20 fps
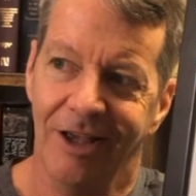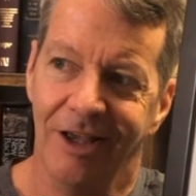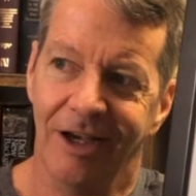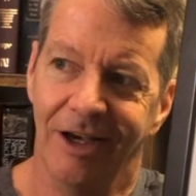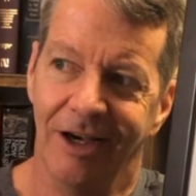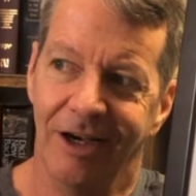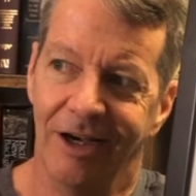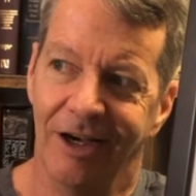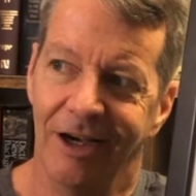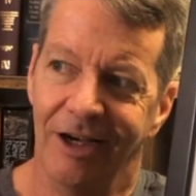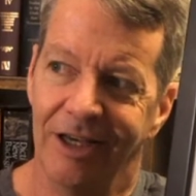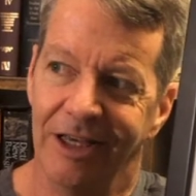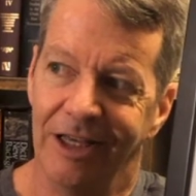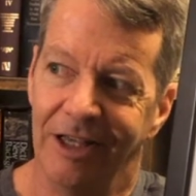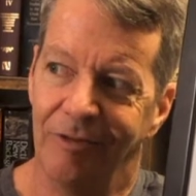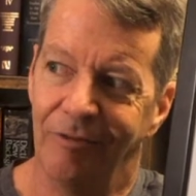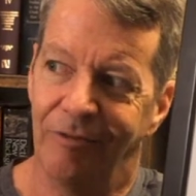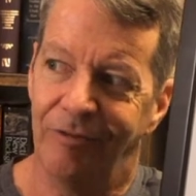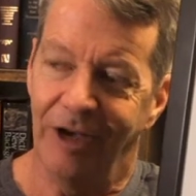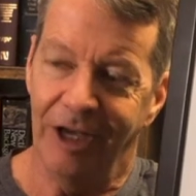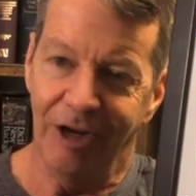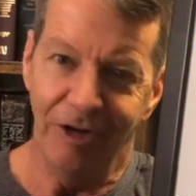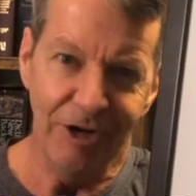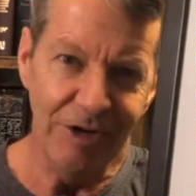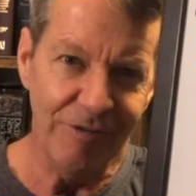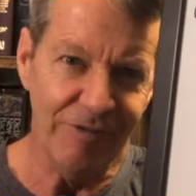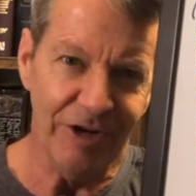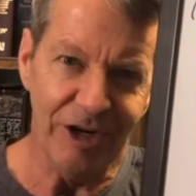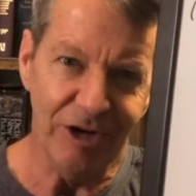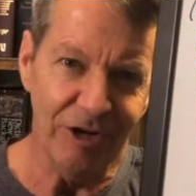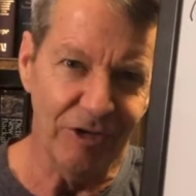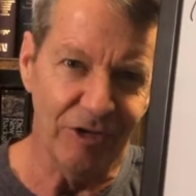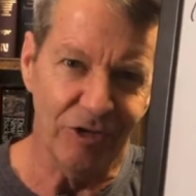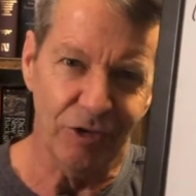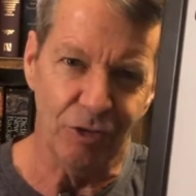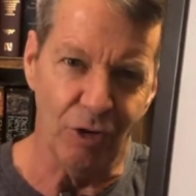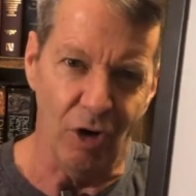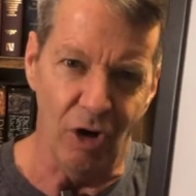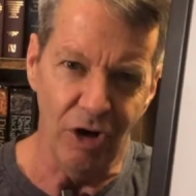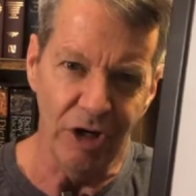uh, very, very
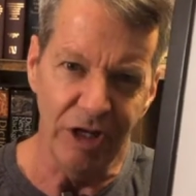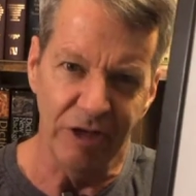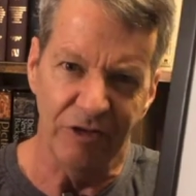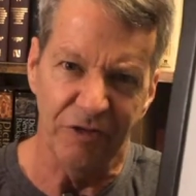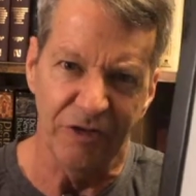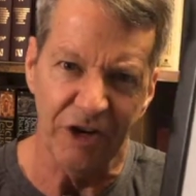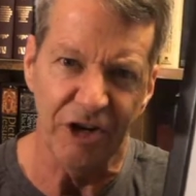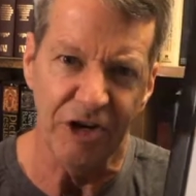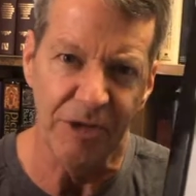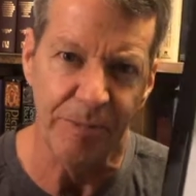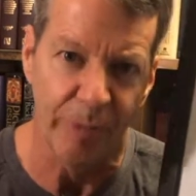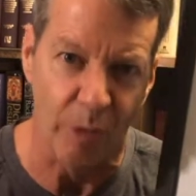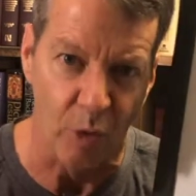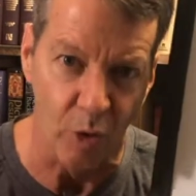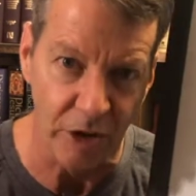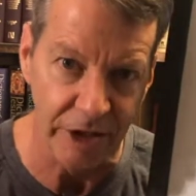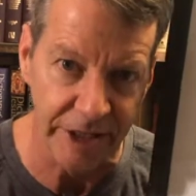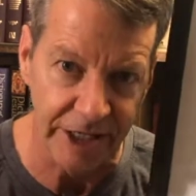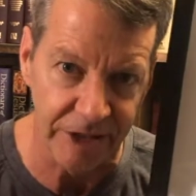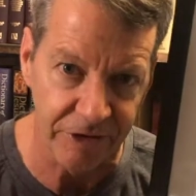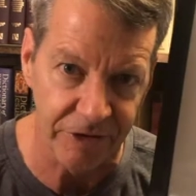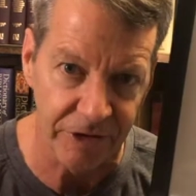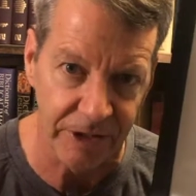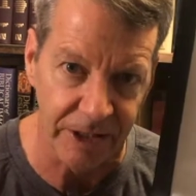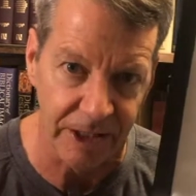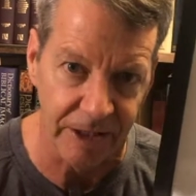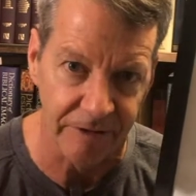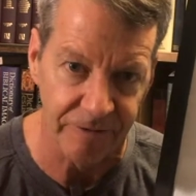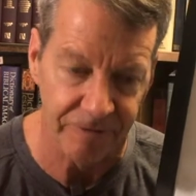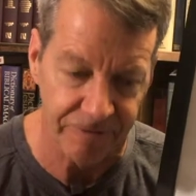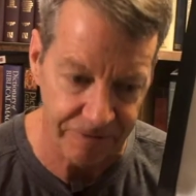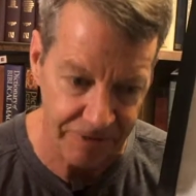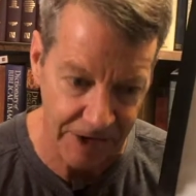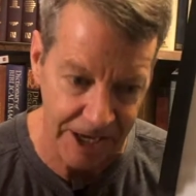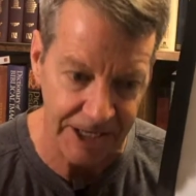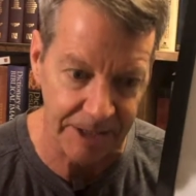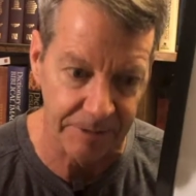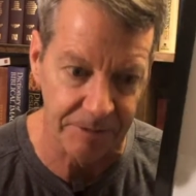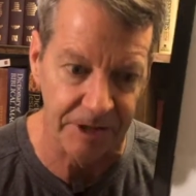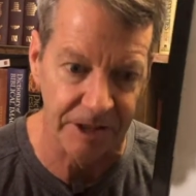strong. It's very important, isn't it?
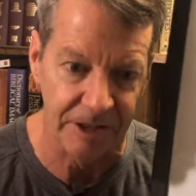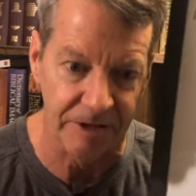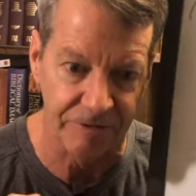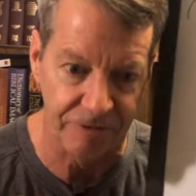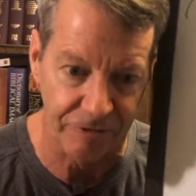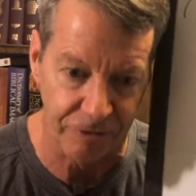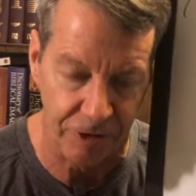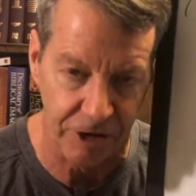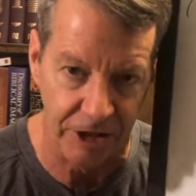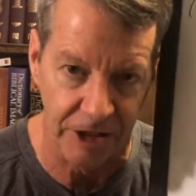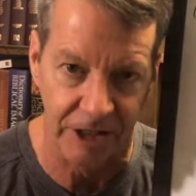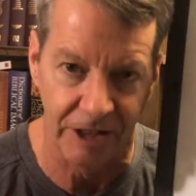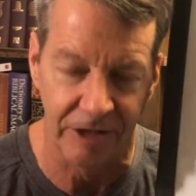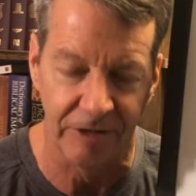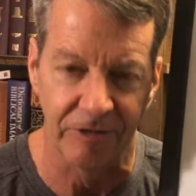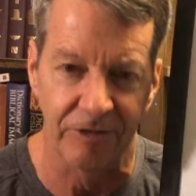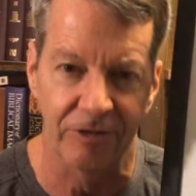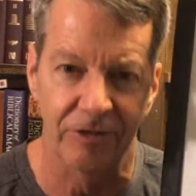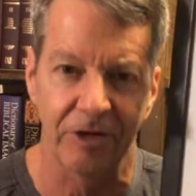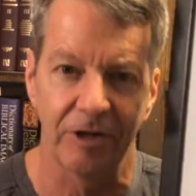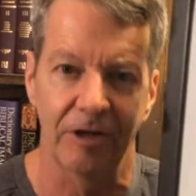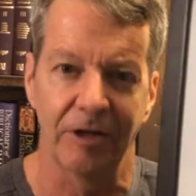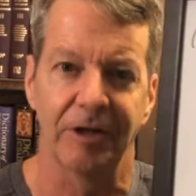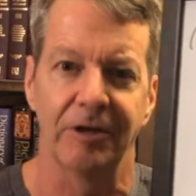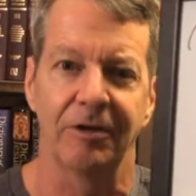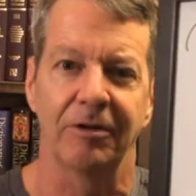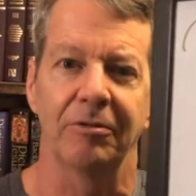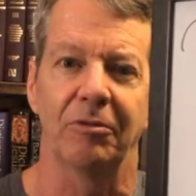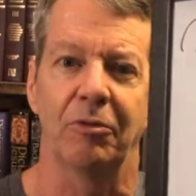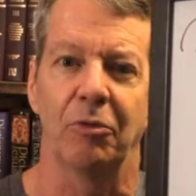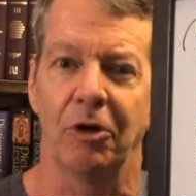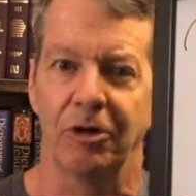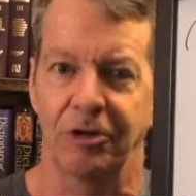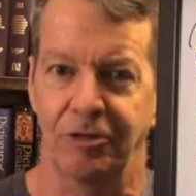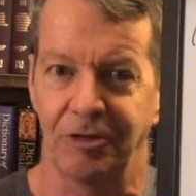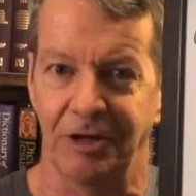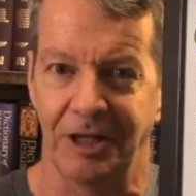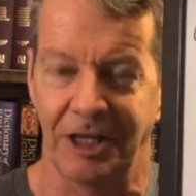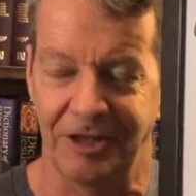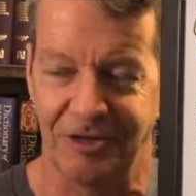Family, friends, you know, work
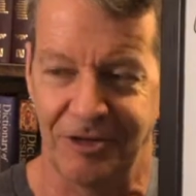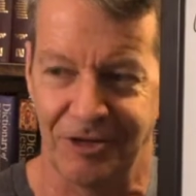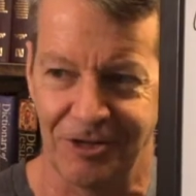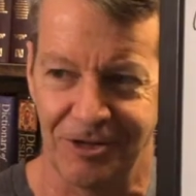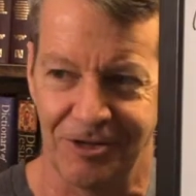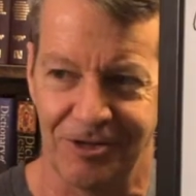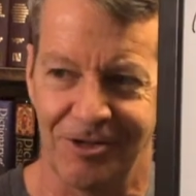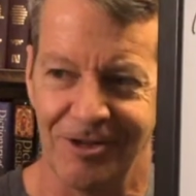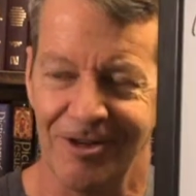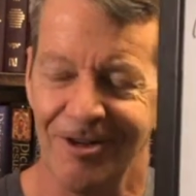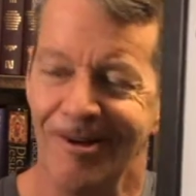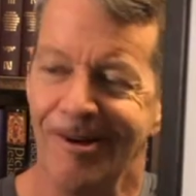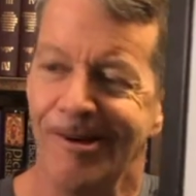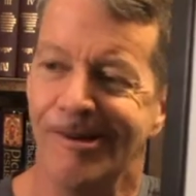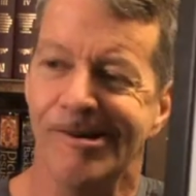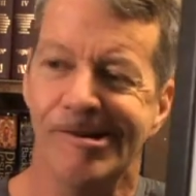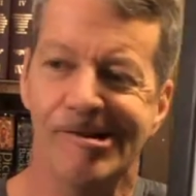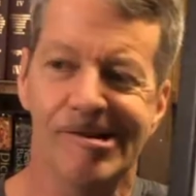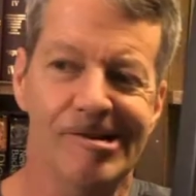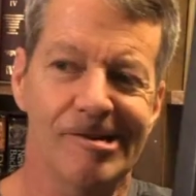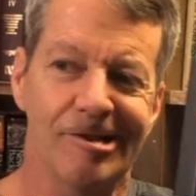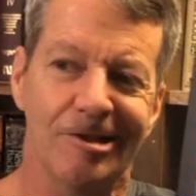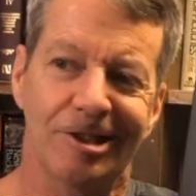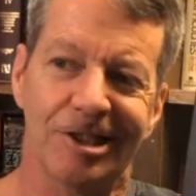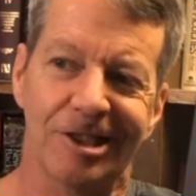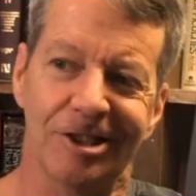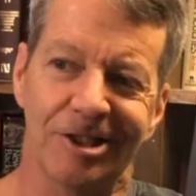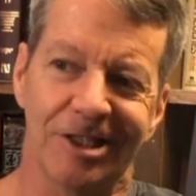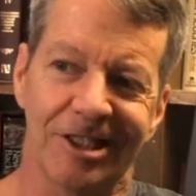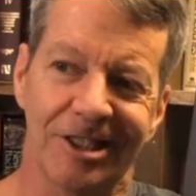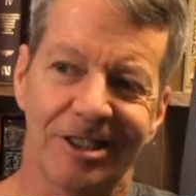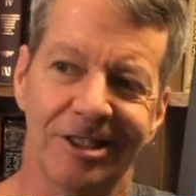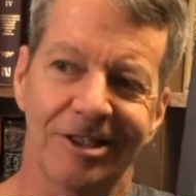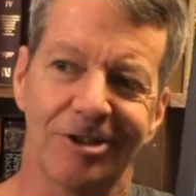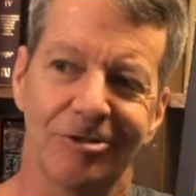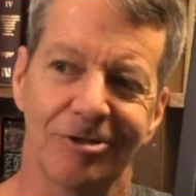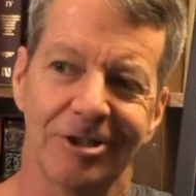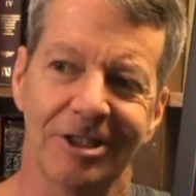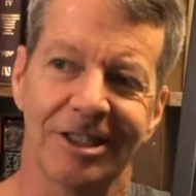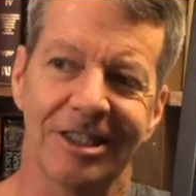relations. So this is
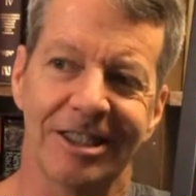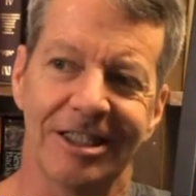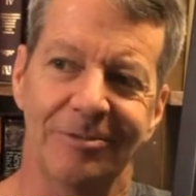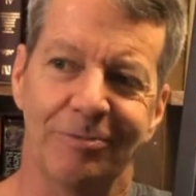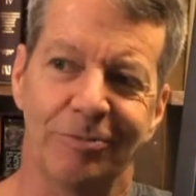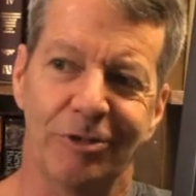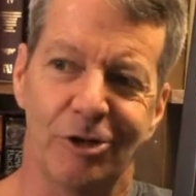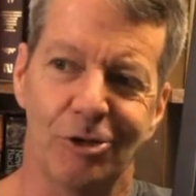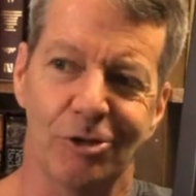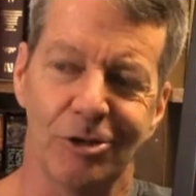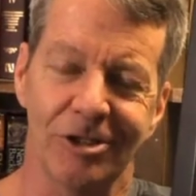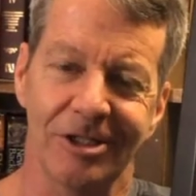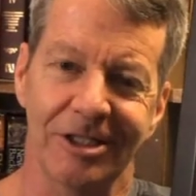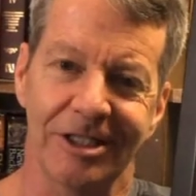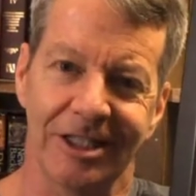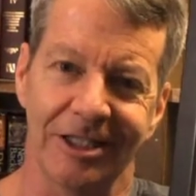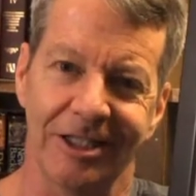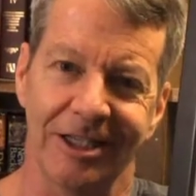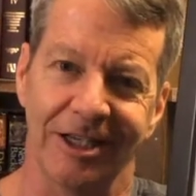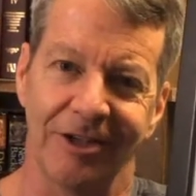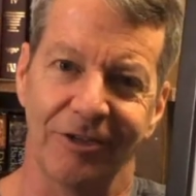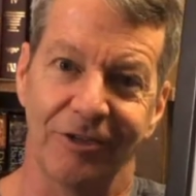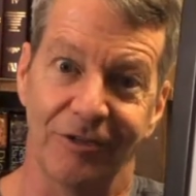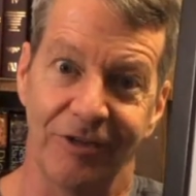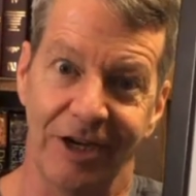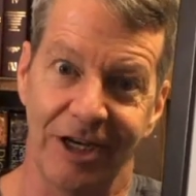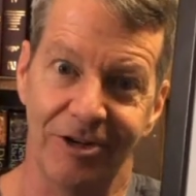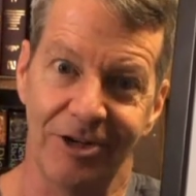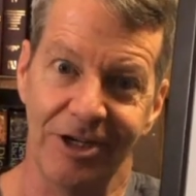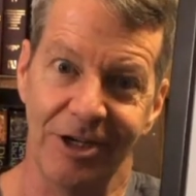really important to us, very